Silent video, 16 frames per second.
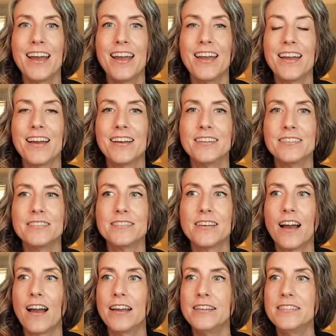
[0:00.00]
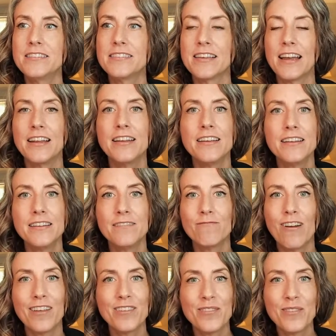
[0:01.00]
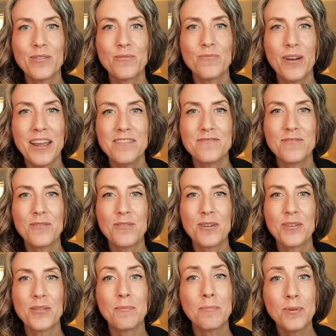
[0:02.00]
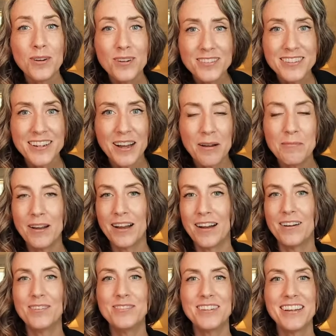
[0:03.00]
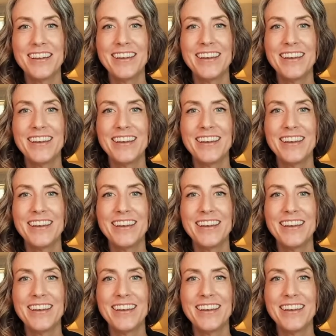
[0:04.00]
And I decided rather than wait for the book to come out,